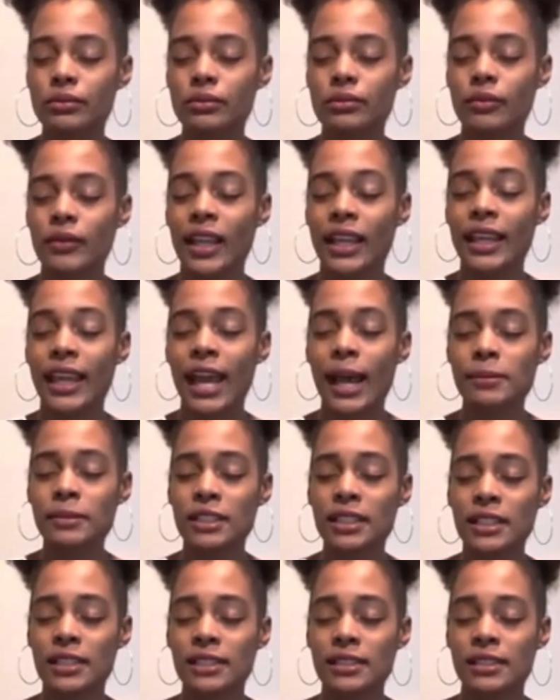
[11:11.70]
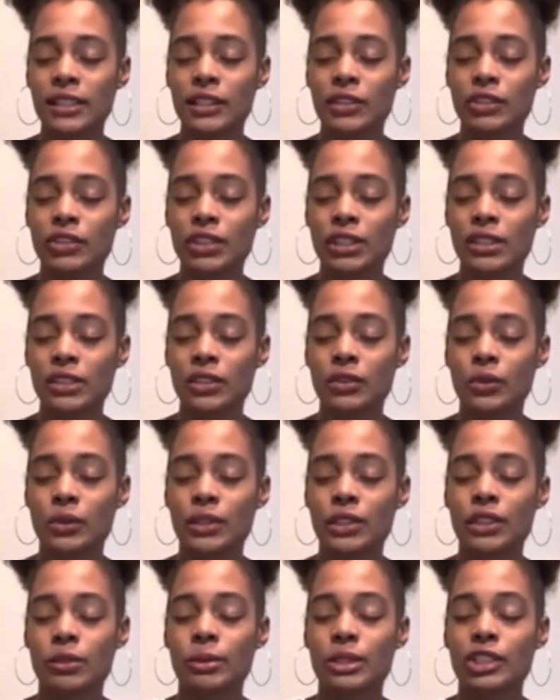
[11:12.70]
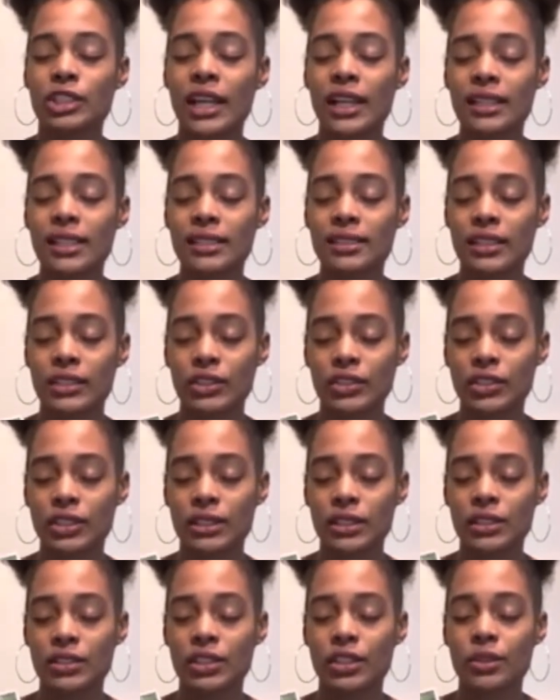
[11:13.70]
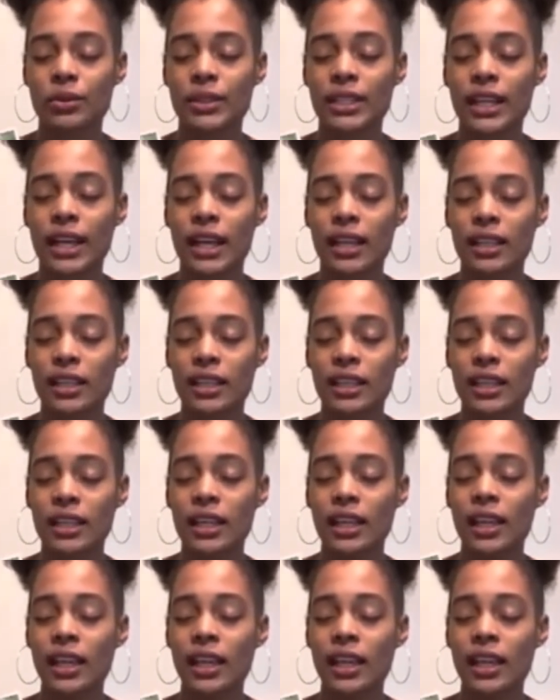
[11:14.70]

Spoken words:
encapsulate these energies in order to project these energies into your reality